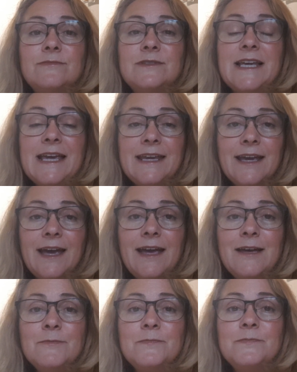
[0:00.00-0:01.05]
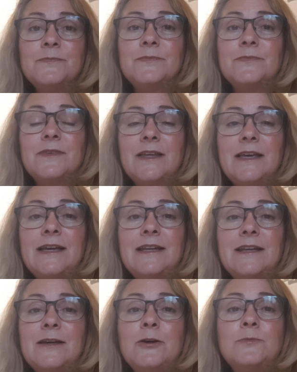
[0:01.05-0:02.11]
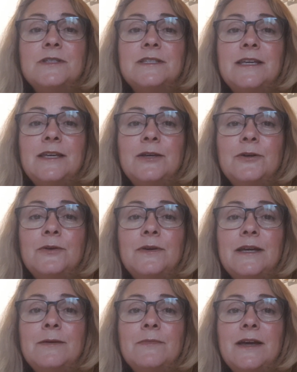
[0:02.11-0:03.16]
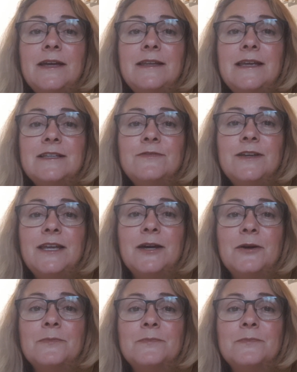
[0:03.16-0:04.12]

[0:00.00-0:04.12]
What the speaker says: Take care, and I hope to see you in my next video.